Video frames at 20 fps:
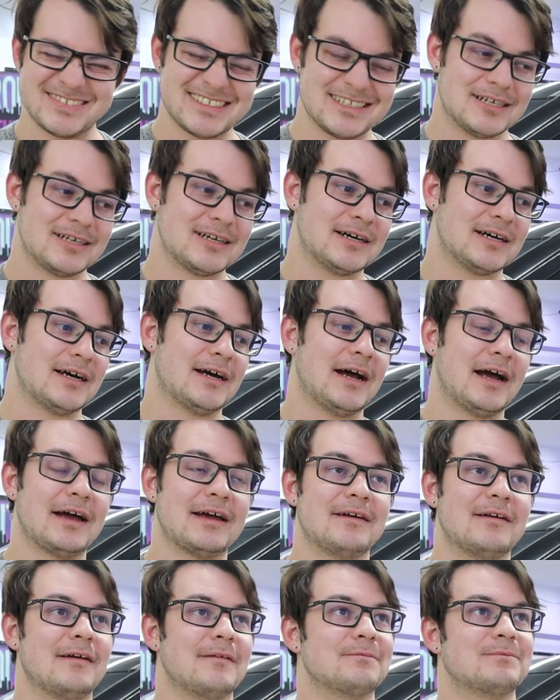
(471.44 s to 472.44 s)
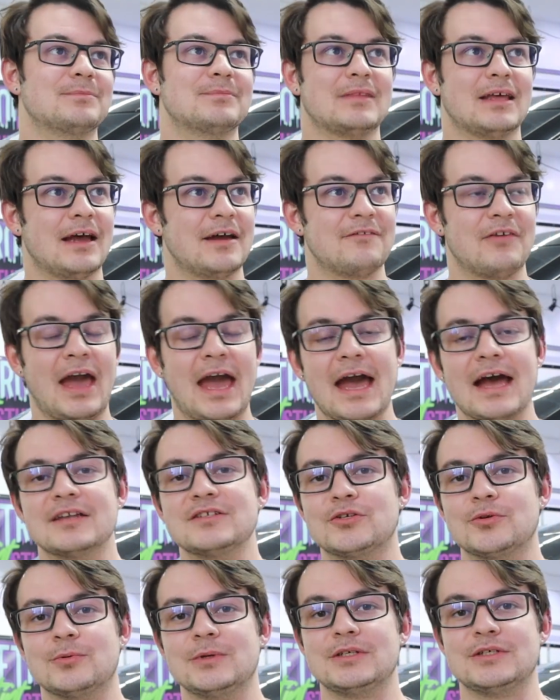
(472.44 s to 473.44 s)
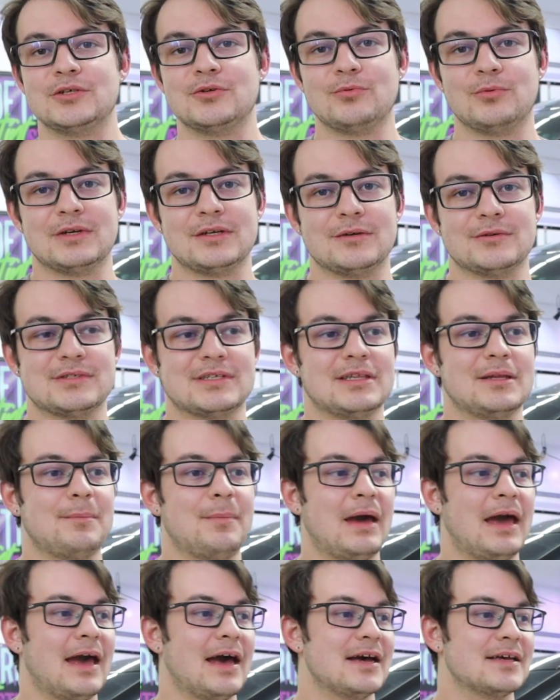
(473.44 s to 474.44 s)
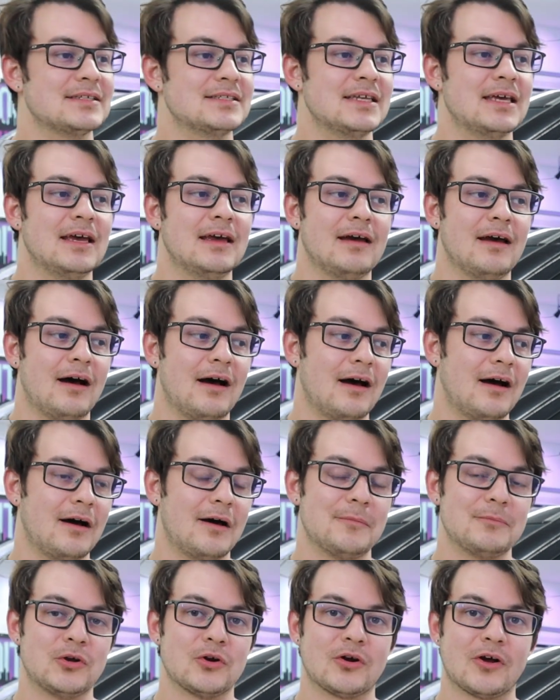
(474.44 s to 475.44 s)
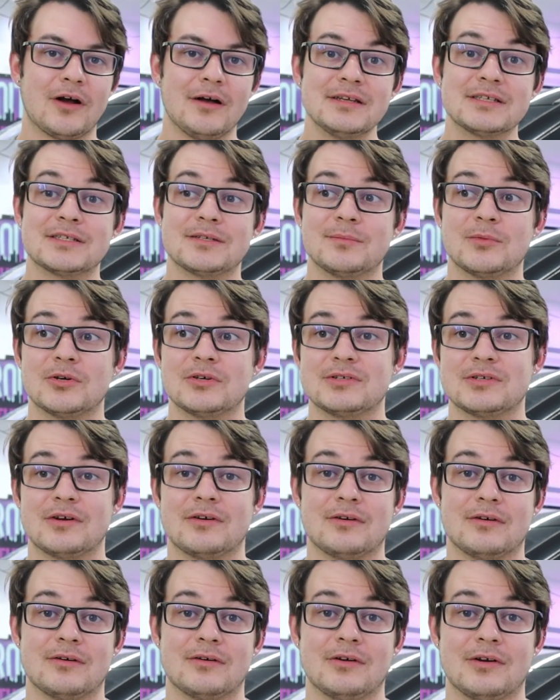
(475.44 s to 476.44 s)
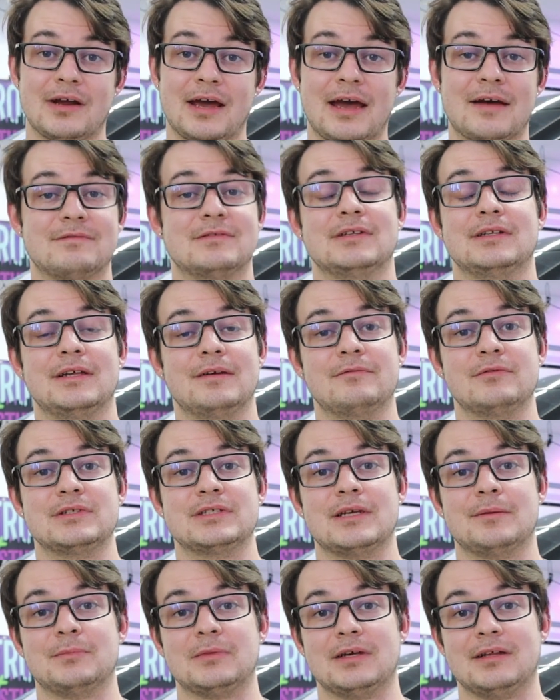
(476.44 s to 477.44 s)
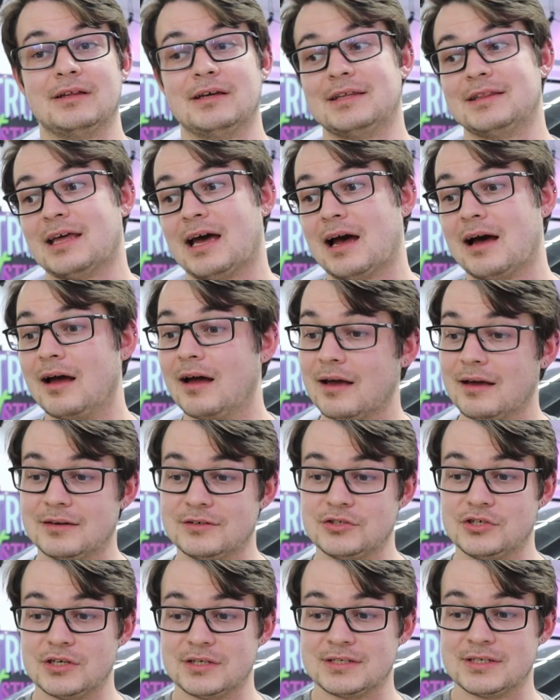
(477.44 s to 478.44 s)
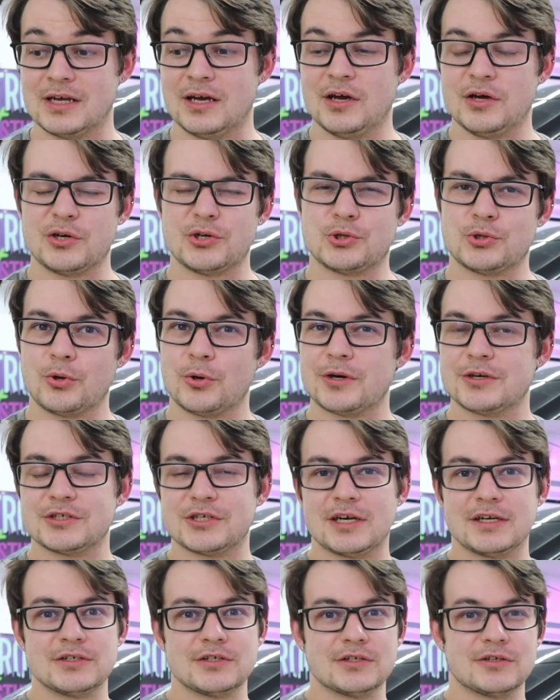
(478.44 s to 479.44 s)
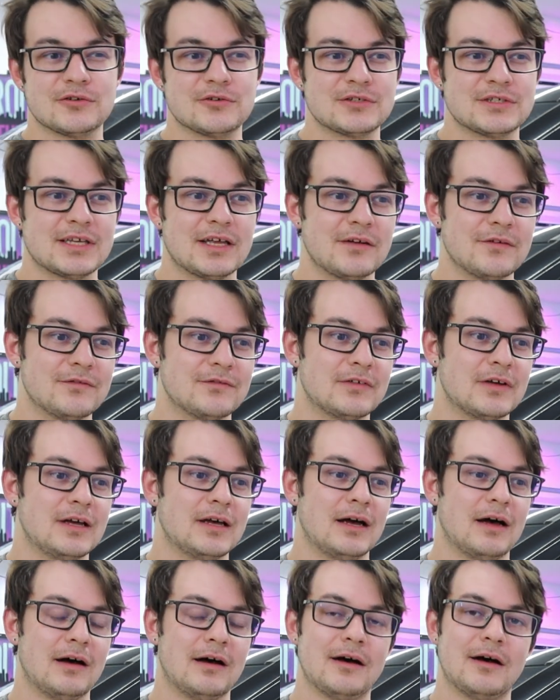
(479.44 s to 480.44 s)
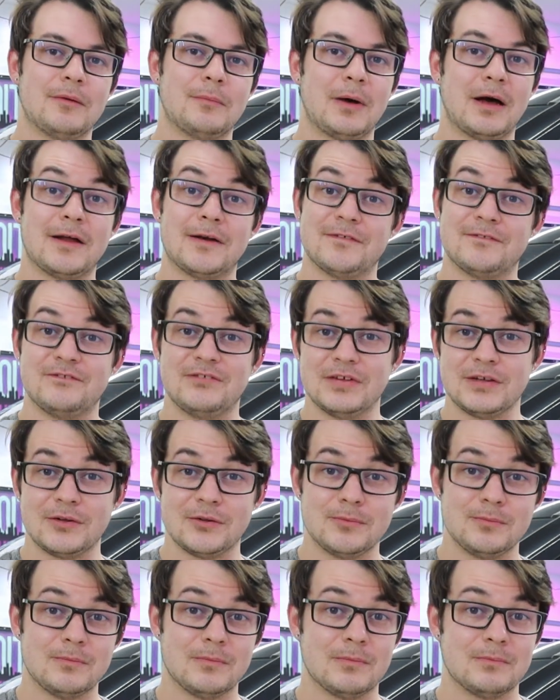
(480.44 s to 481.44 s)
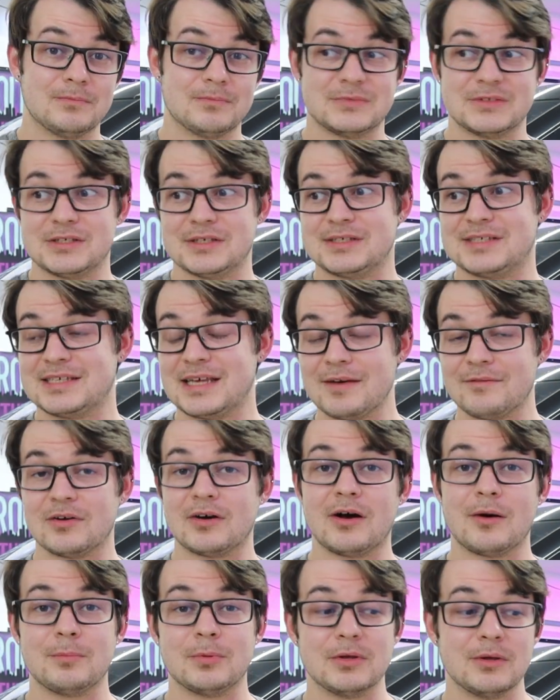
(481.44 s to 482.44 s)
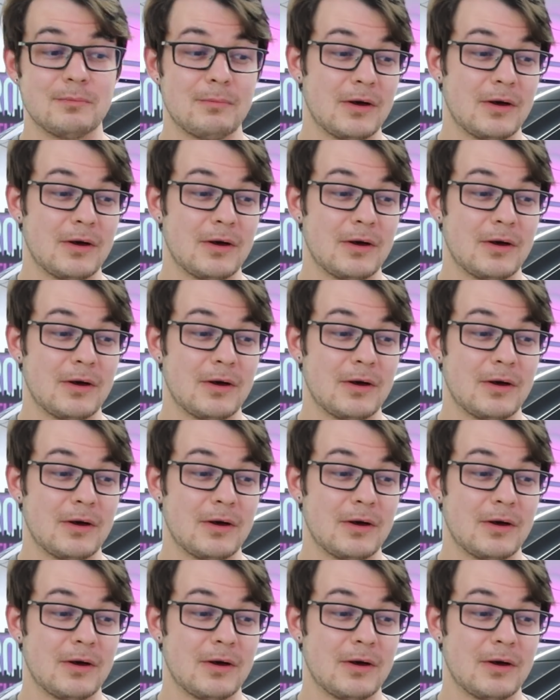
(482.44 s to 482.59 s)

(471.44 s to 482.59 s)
I've had to redo windows in the past. Your customers are gonna have to live with something like that, and just shortchanging yourself on a film to save a couple